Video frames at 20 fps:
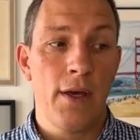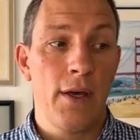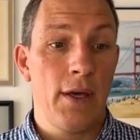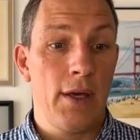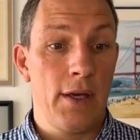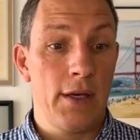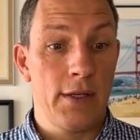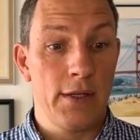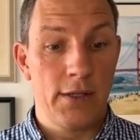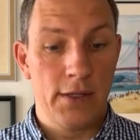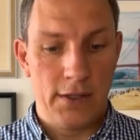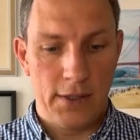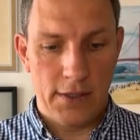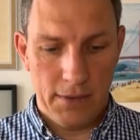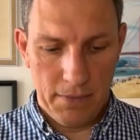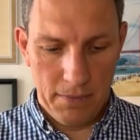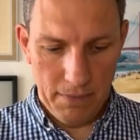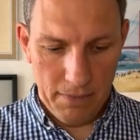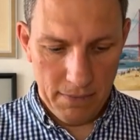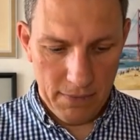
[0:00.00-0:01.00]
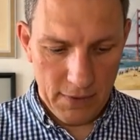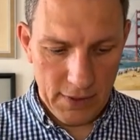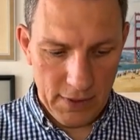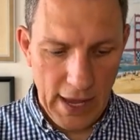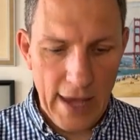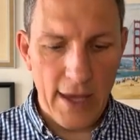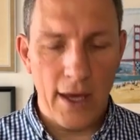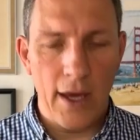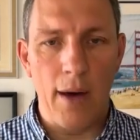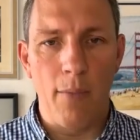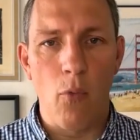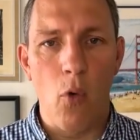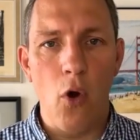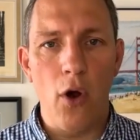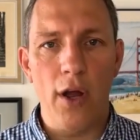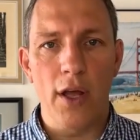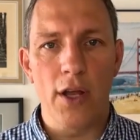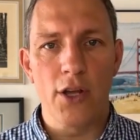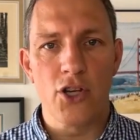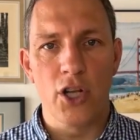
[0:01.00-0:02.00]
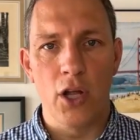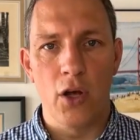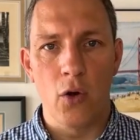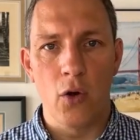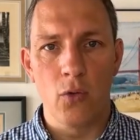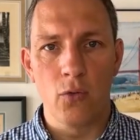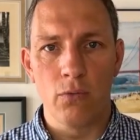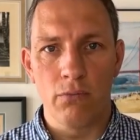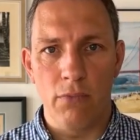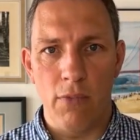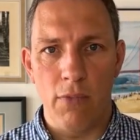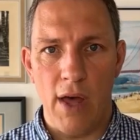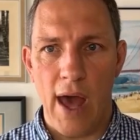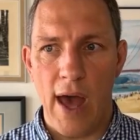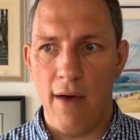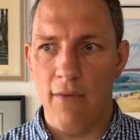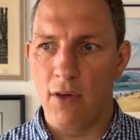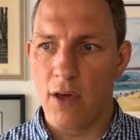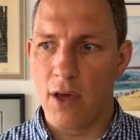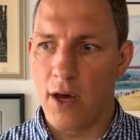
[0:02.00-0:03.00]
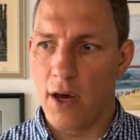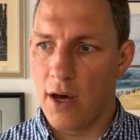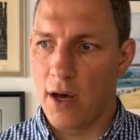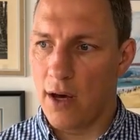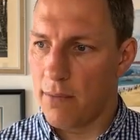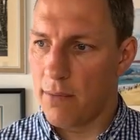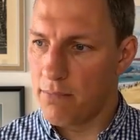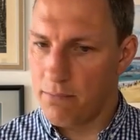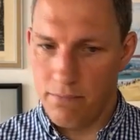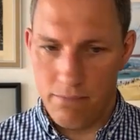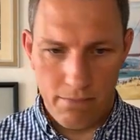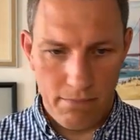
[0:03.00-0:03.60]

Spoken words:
is taking a mortgage loan, having a